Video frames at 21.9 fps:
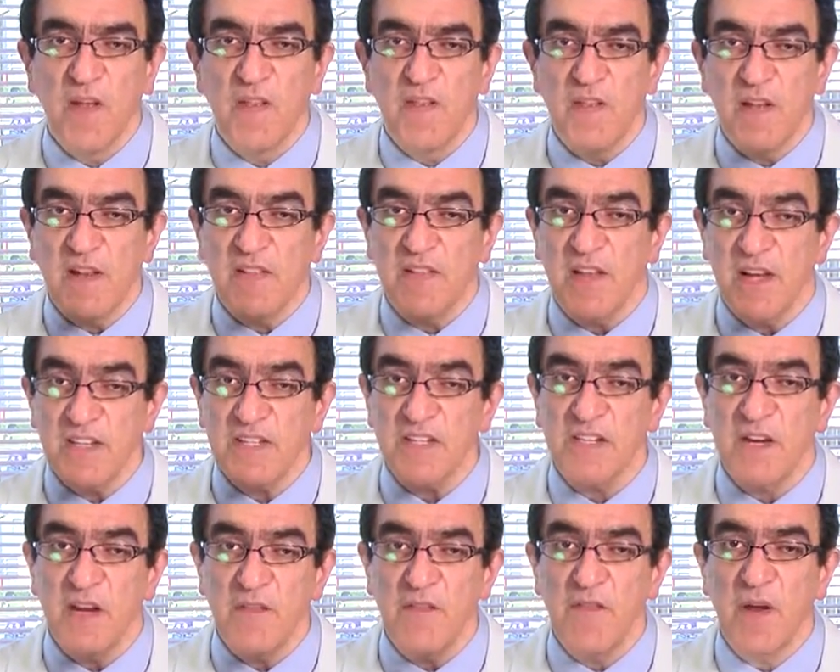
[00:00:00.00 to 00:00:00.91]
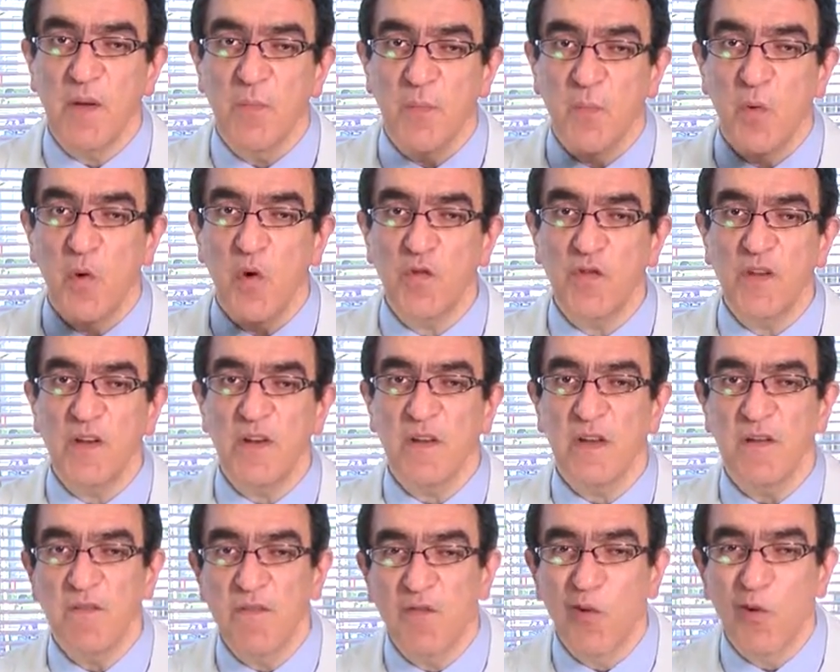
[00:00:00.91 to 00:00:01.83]
The tests give important
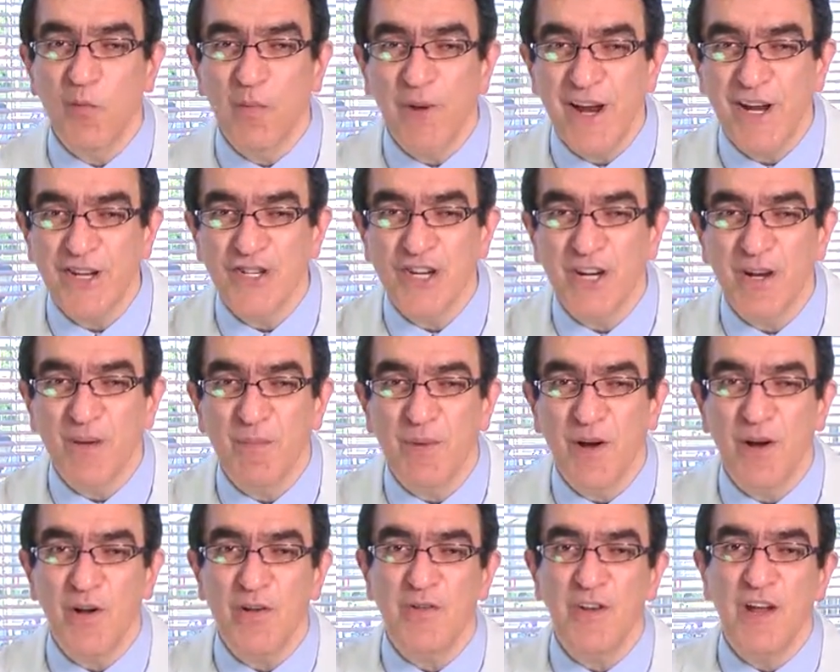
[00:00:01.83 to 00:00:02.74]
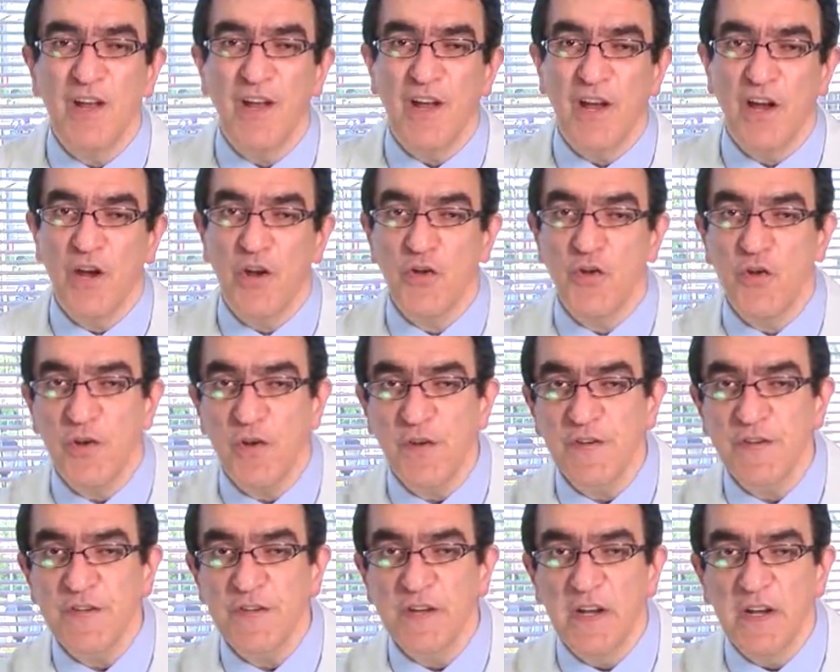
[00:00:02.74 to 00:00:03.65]
information about
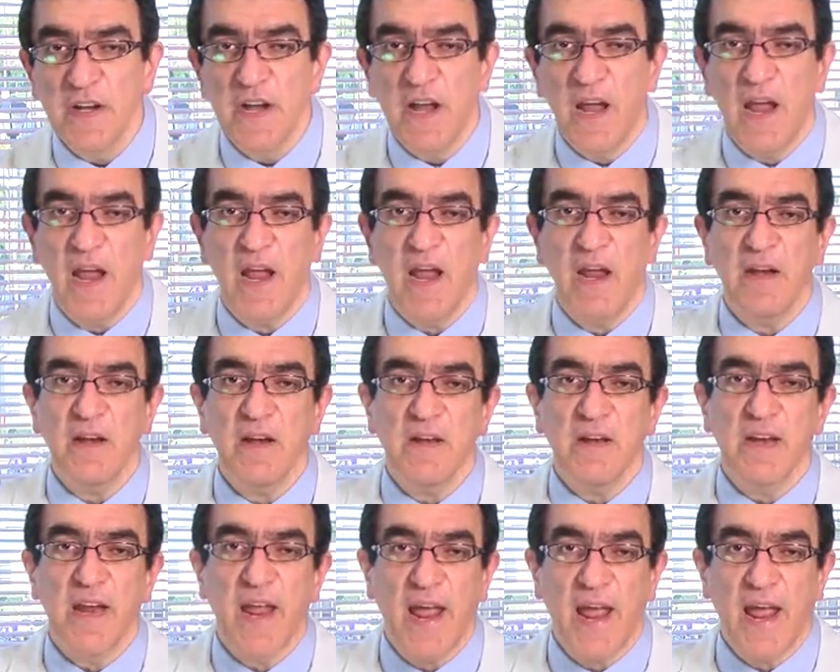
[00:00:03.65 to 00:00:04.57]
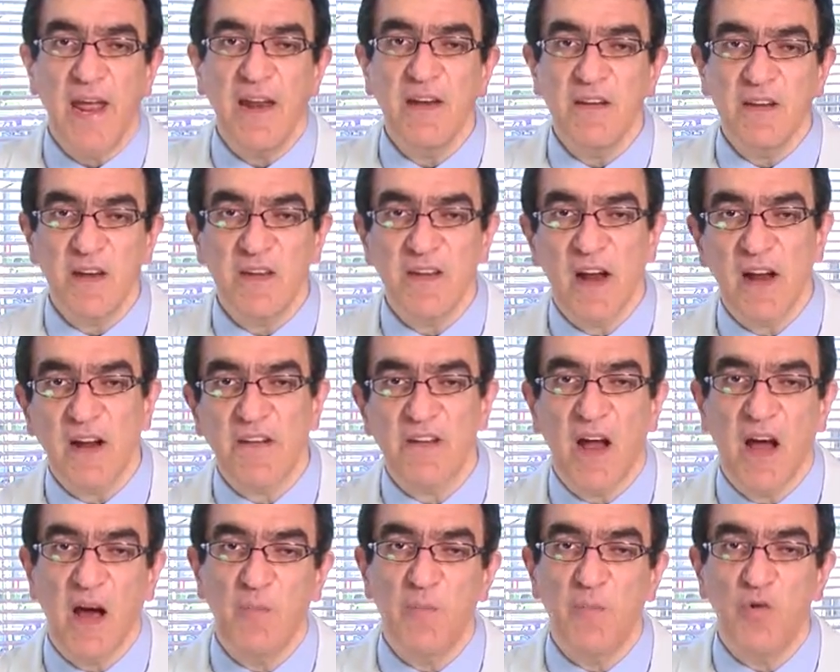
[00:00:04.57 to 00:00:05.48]
endurance and can detect
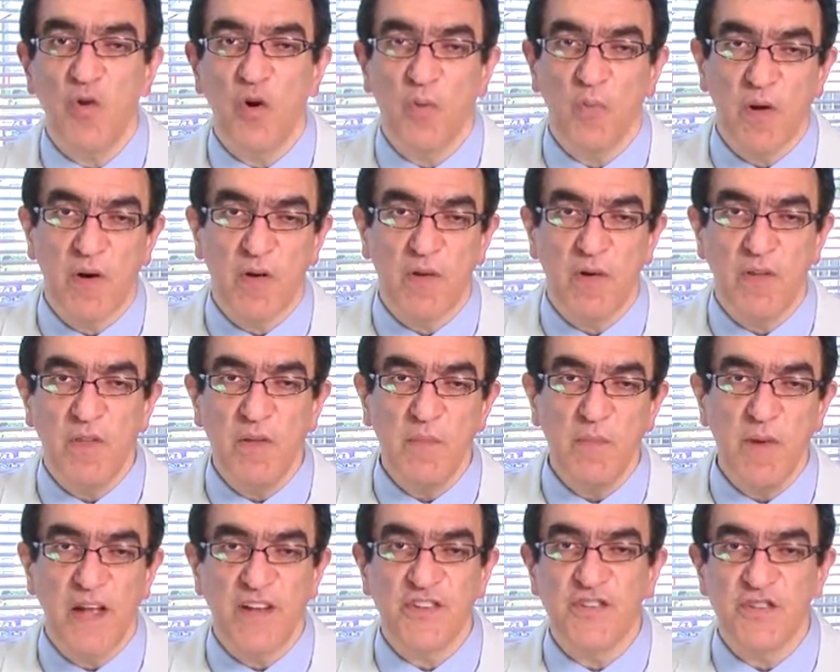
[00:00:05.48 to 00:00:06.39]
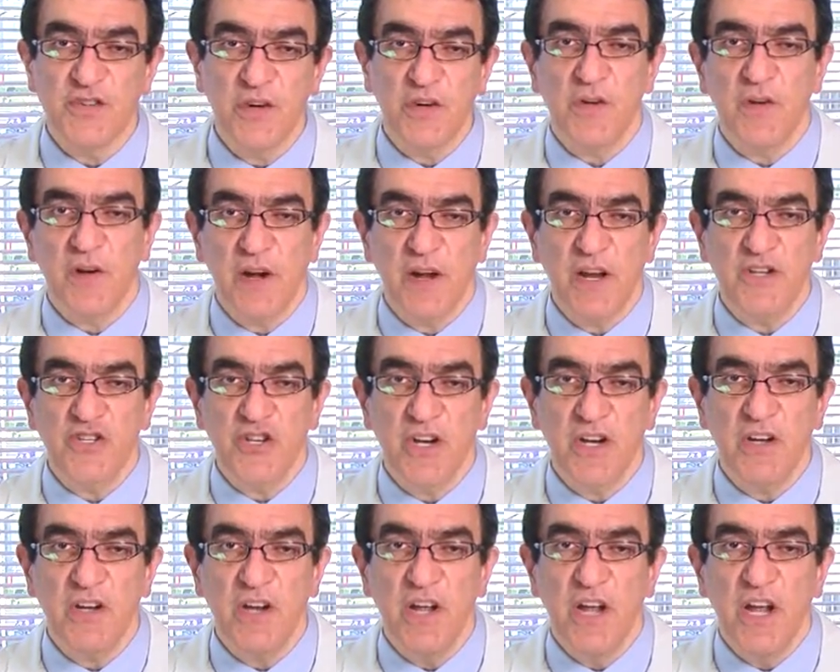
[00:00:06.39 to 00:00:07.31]
abnormal rhythm and
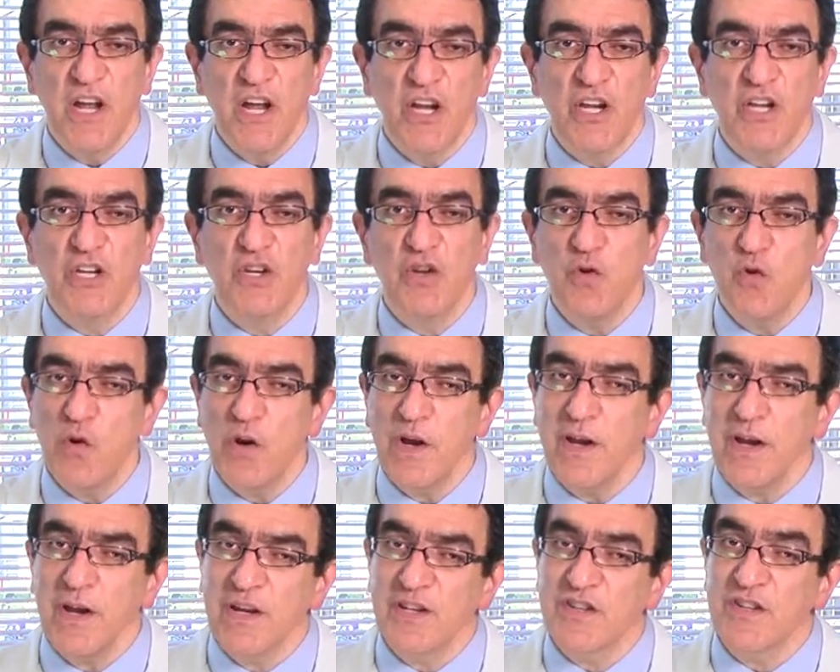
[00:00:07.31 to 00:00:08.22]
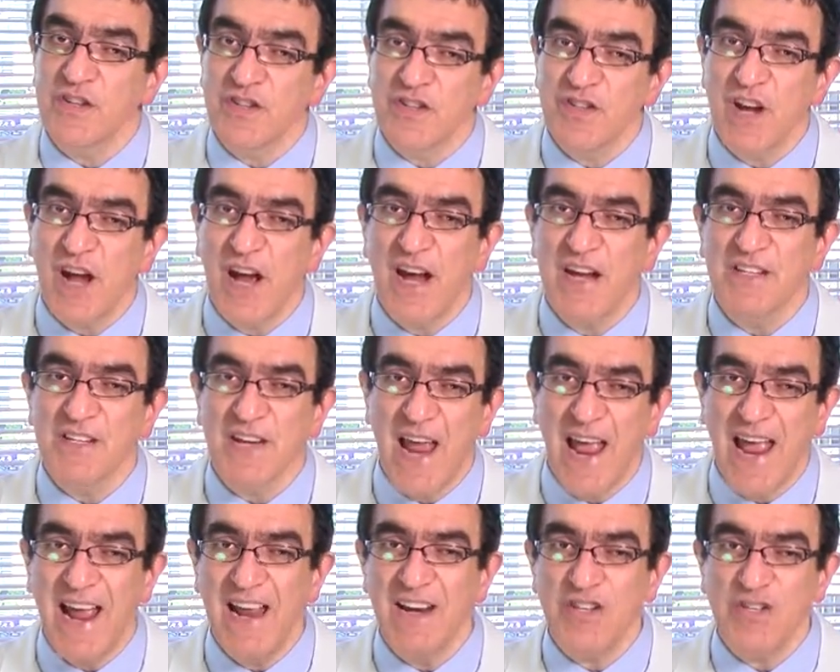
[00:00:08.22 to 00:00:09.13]
circulation during exercise
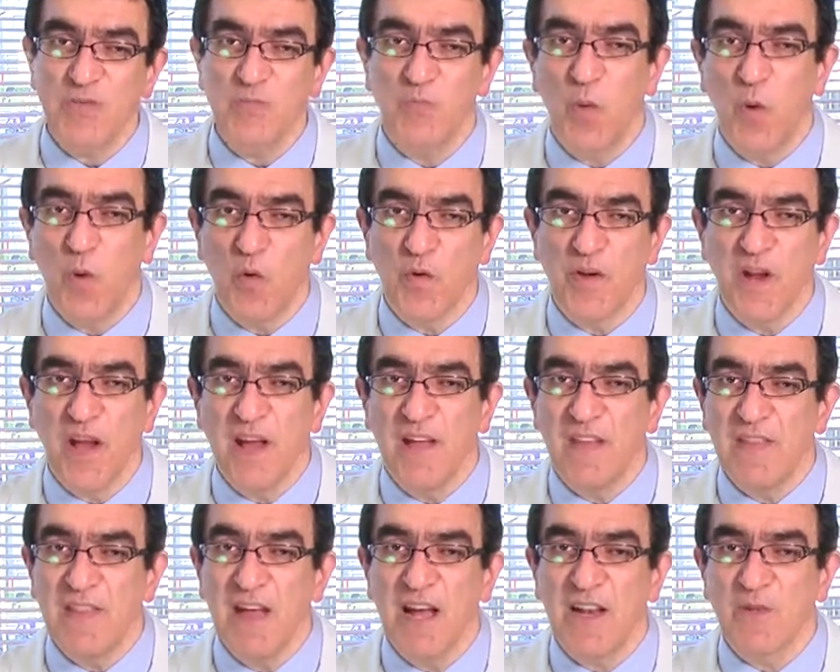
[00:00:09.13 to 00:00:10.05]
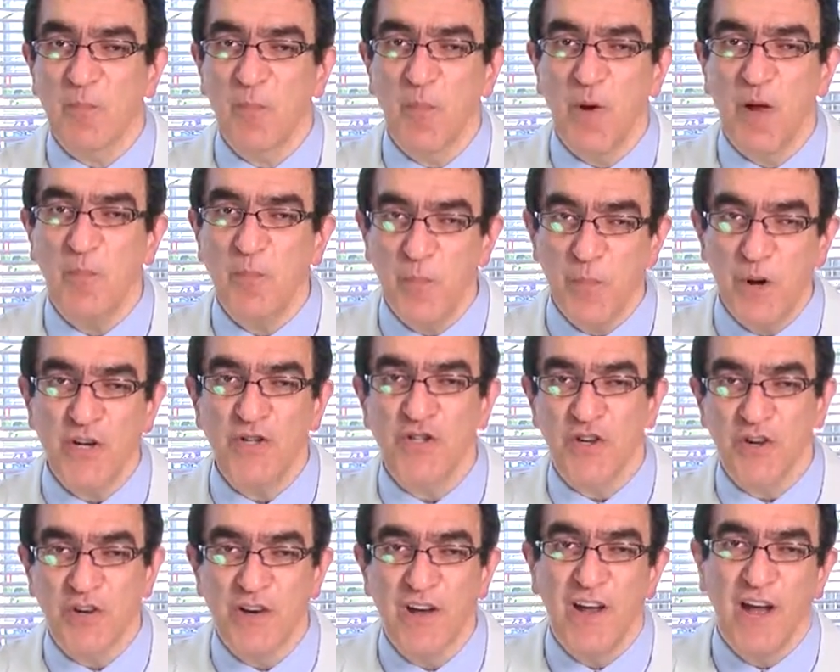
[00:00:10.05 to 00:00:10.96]
and sport that blood
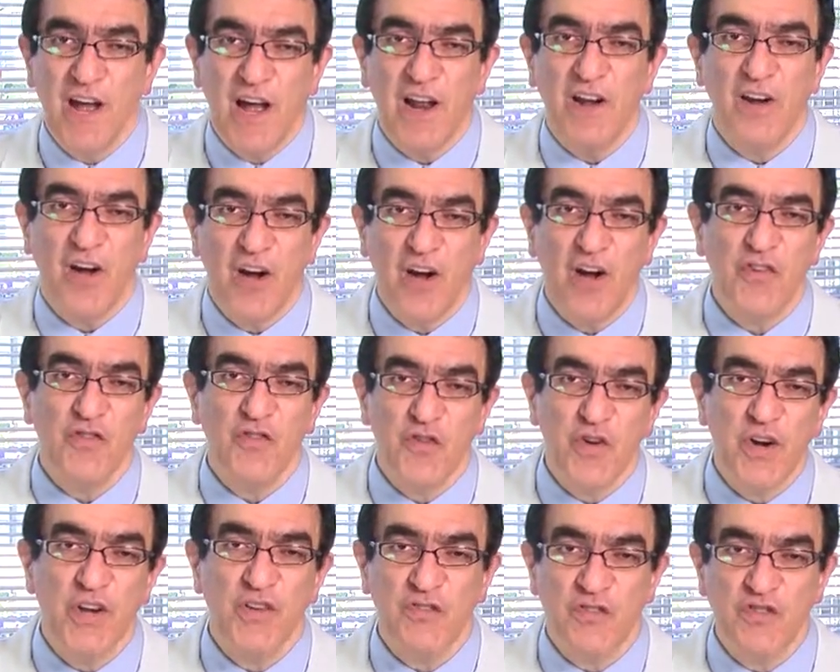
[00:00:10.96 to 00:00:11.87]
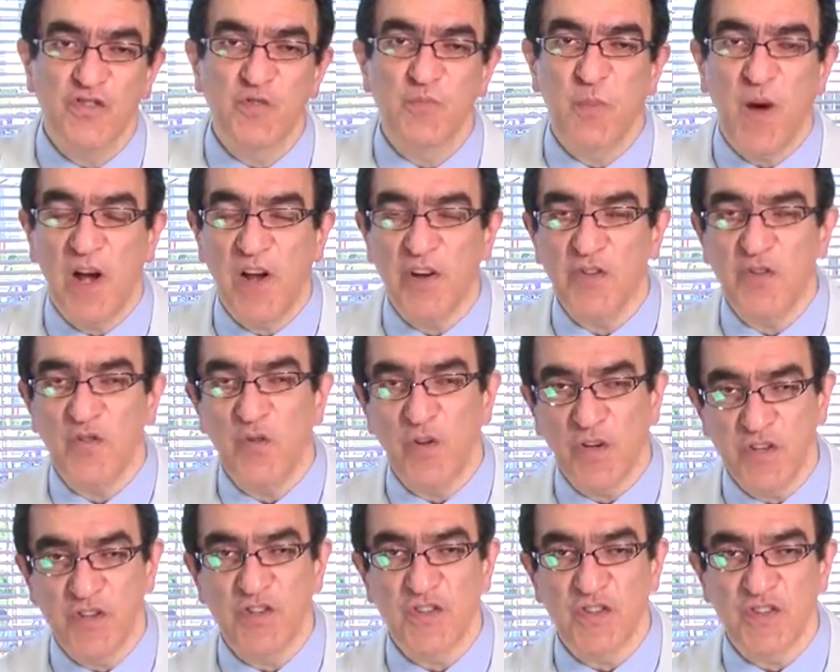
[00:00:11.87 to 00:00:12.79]
pressure and heart rate respond to
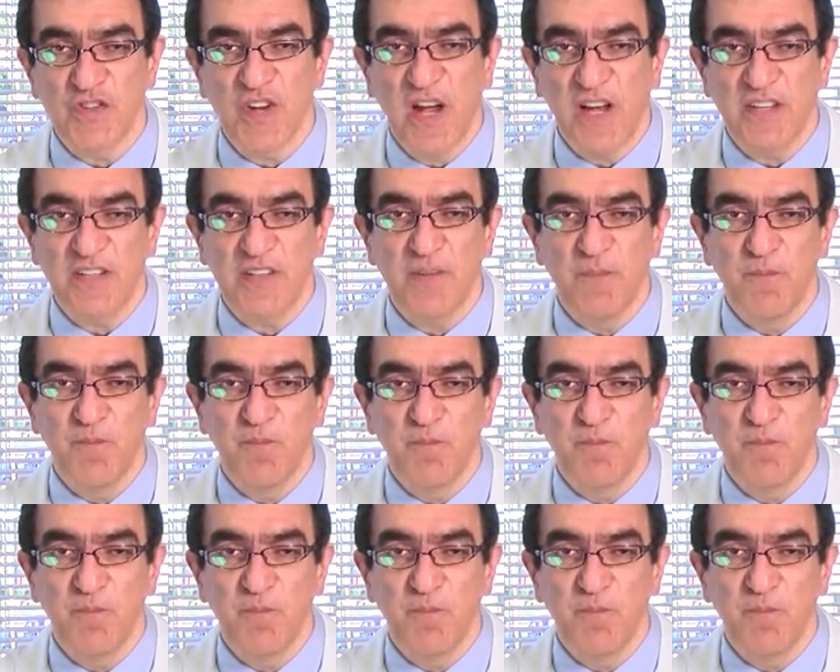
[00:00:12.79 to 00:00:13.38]
exercise.